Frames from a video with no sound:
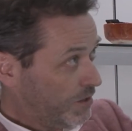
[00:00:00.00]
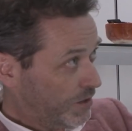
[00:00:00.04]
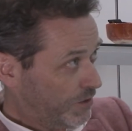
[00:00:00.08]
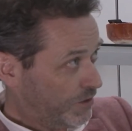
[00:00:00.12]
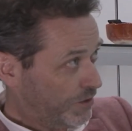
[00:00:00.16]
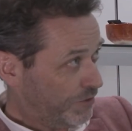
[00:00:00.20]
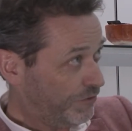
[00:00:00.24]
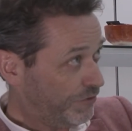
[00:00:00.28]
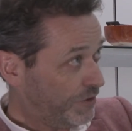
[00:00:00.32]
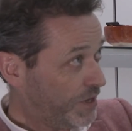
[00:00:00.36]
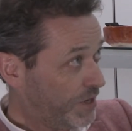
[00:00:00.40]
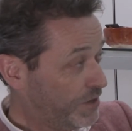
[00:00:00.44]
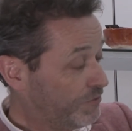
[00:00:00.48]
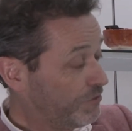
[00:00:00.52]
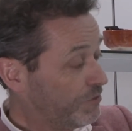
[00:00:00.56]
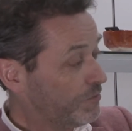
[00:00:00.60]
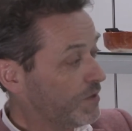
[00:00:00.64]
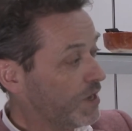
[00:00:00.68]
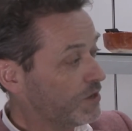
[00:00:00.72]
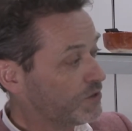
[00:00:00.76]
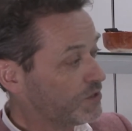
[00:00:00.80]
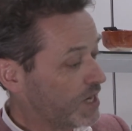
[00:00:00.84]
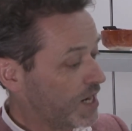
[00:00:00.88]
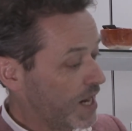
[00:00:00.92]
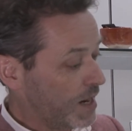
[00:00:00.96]
The feed from
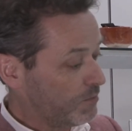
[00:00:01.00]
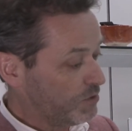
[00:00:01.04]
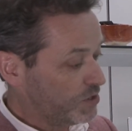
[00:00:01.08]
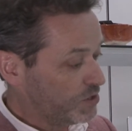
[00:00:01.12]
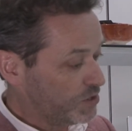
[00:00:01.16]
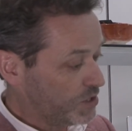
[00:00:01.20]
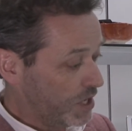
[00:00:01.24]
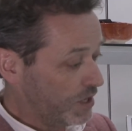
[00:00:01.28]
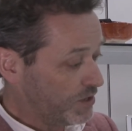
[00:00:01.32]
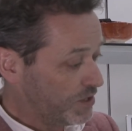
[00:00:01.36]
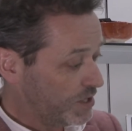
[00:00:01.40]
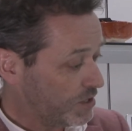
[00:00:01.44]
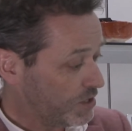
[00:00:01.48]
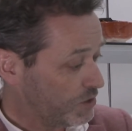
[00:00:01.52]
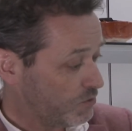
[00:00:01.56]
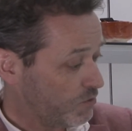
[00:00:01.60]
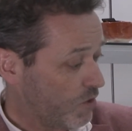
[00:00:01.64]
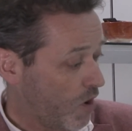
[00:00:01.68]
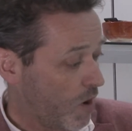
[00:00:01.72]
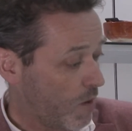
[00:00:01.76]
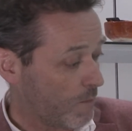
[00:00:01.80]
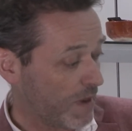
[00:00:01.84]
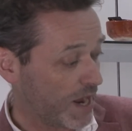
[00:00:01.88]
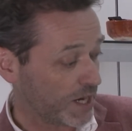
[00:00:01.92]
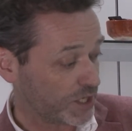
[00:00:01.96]
those cameras goes into
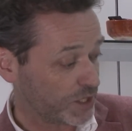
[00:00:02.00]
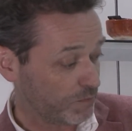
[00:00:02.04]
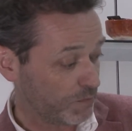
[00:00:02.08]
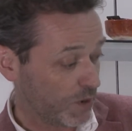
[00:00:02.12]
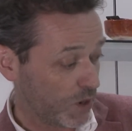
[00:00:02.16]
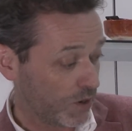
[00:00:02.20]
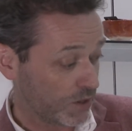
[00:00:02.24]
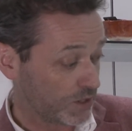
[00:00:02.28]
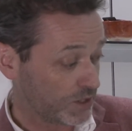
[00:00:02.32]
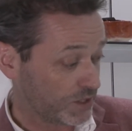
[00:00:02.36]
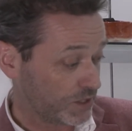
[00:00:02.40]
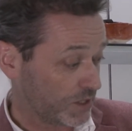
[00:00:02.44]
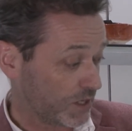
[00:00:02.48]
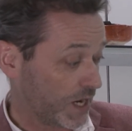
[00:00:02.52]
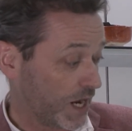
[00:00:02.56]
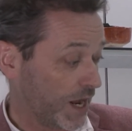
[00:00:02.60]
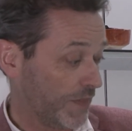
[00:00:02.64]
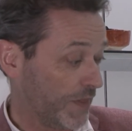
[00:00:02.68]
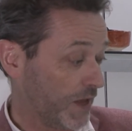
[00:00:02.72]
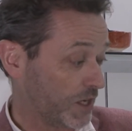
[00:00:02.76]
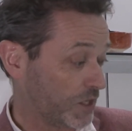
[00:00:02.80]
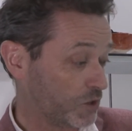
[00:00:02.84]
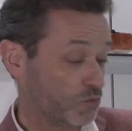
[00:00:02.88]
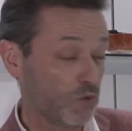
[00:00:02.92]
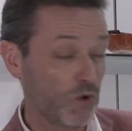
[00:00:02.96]
our matchbox and
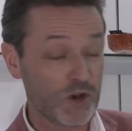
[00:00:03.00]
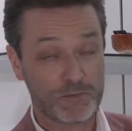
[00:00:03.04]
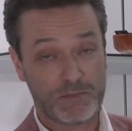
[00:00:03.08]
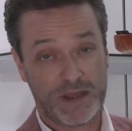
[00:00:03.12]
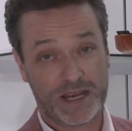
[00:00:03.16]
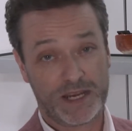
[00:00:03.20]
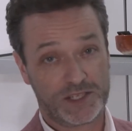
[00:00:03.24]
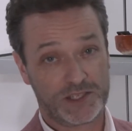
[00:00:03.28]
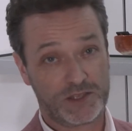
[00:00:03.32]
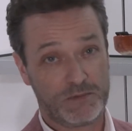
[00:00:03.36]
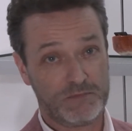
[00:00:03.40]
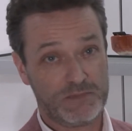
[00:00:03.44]
that's what makes the